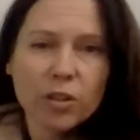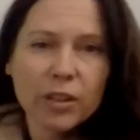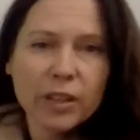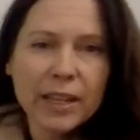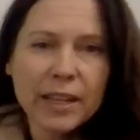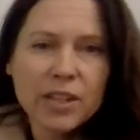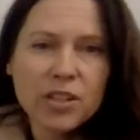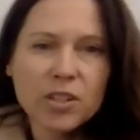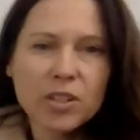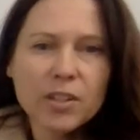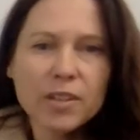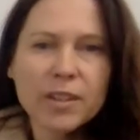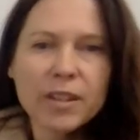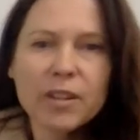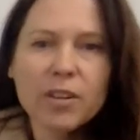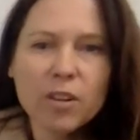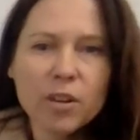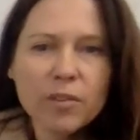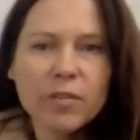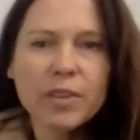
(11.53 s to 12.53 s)
correlation,
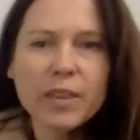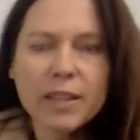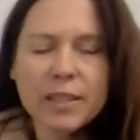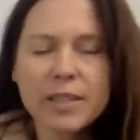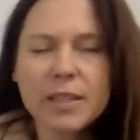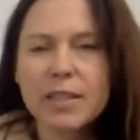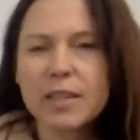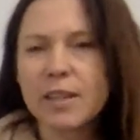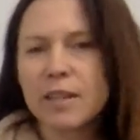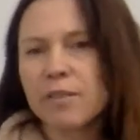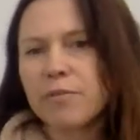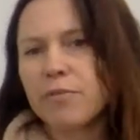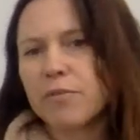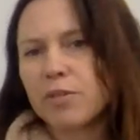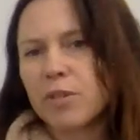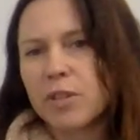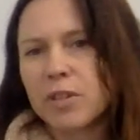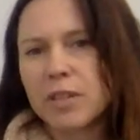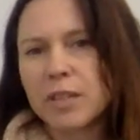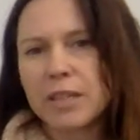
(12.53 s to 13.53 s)
then often that's enough
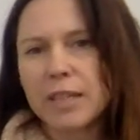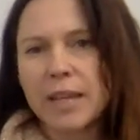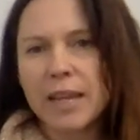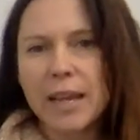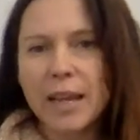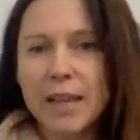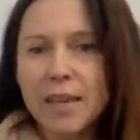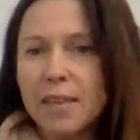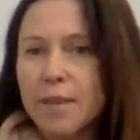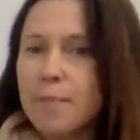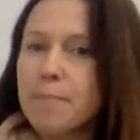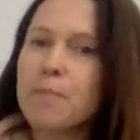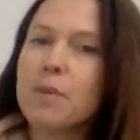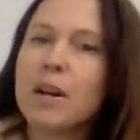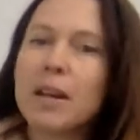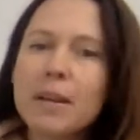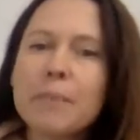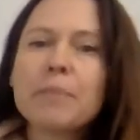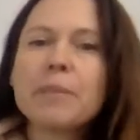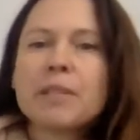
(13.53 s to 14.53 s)
for us to say, hey, there
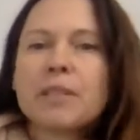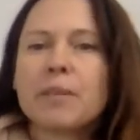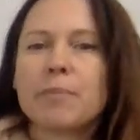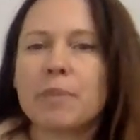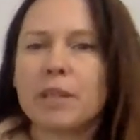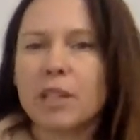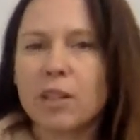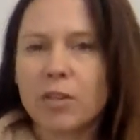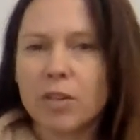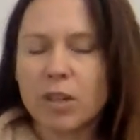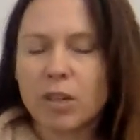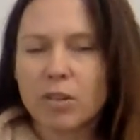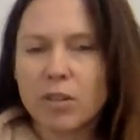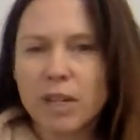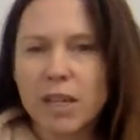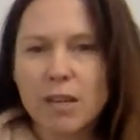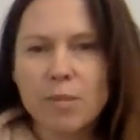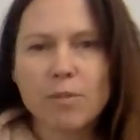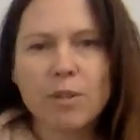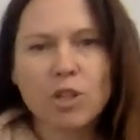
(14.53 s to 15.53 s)
might be something going
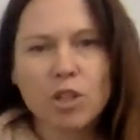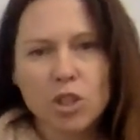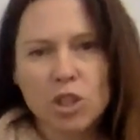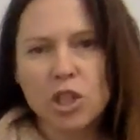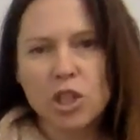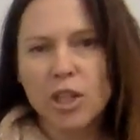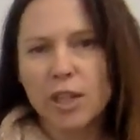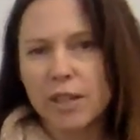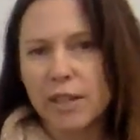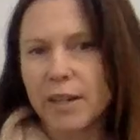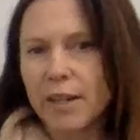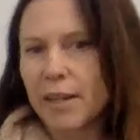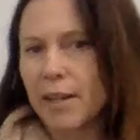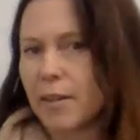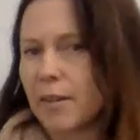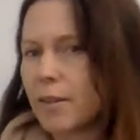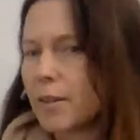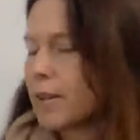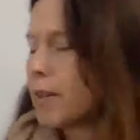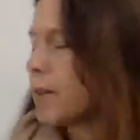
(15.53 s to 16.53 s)
on here, we should check it out,